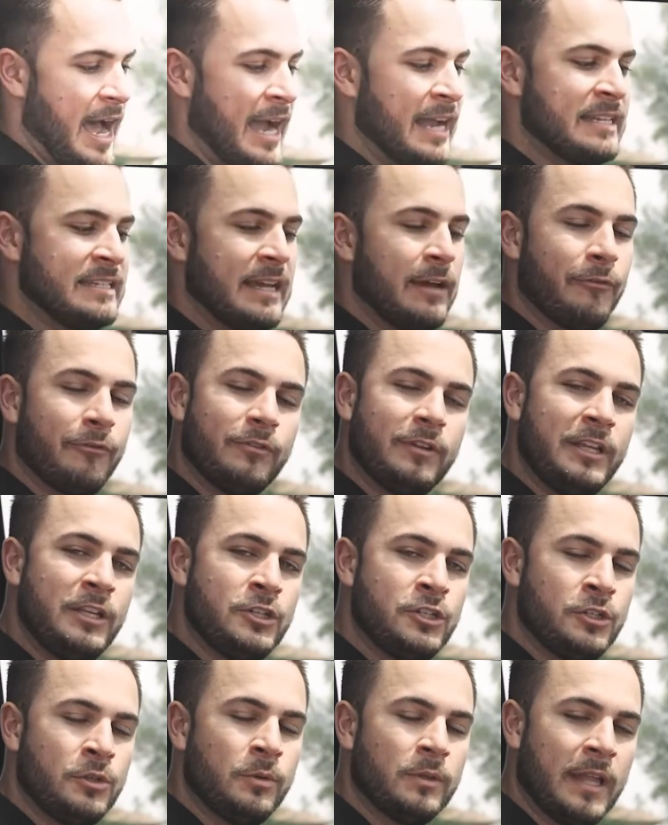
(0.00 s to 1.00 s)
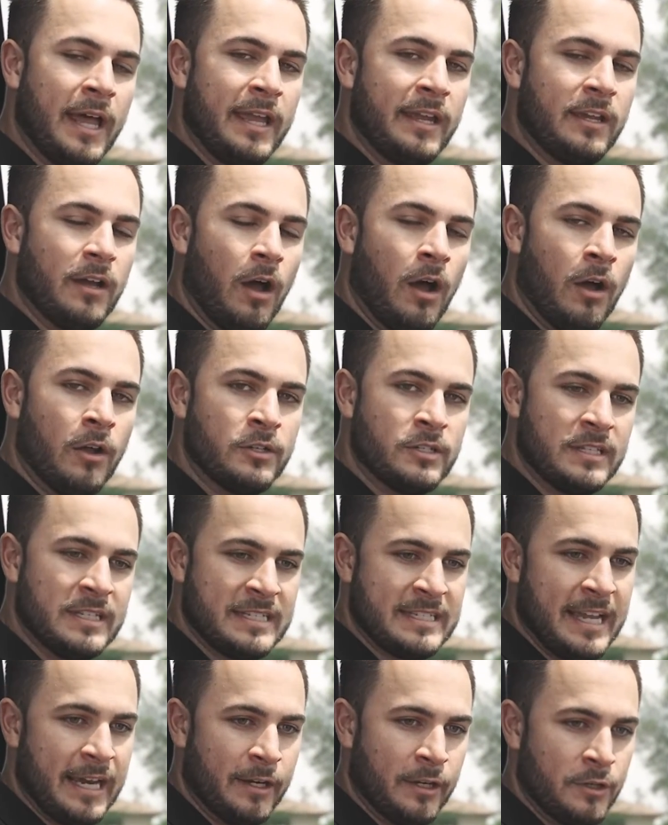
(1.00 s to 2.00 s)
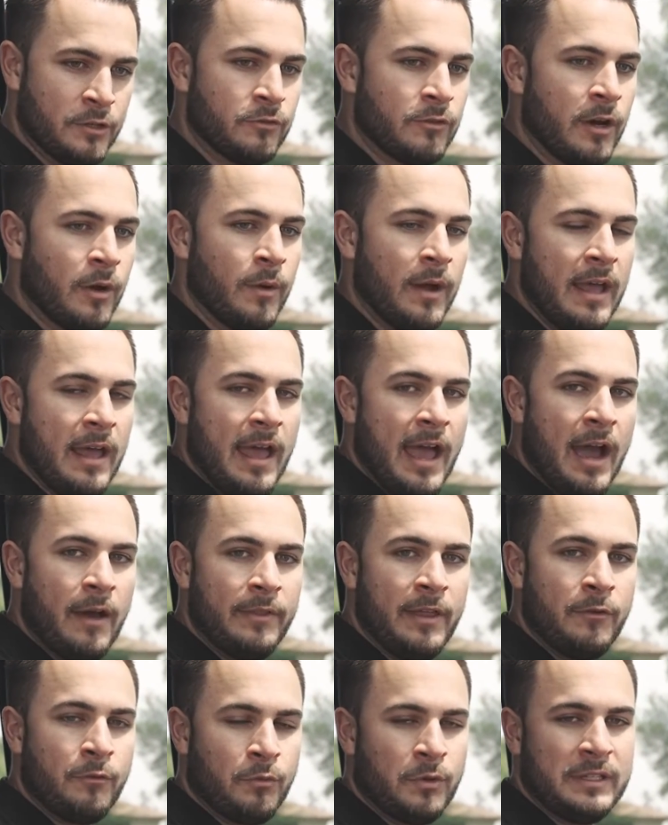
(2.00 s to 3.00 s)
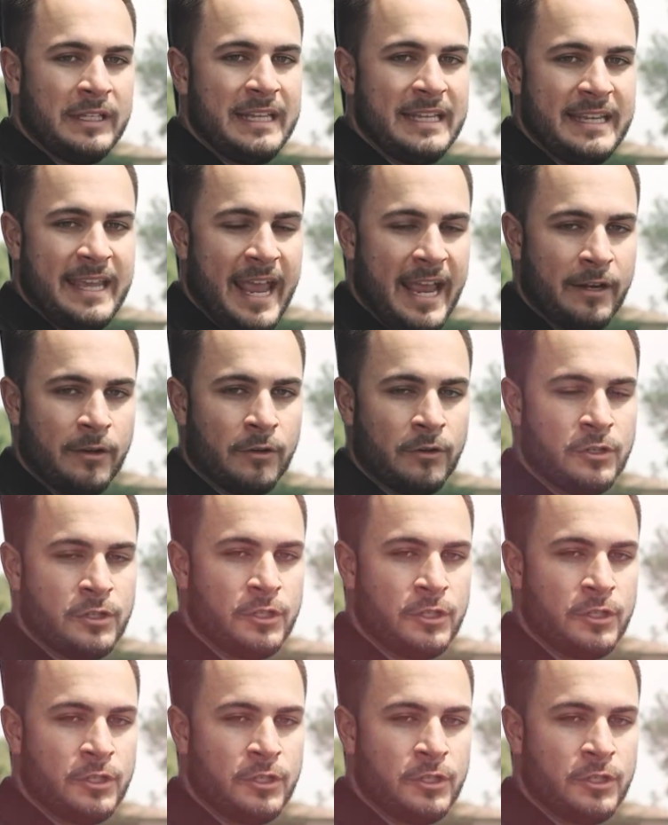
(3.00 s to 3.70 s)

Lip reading: I definitely do like, onto the second row, how they've really catered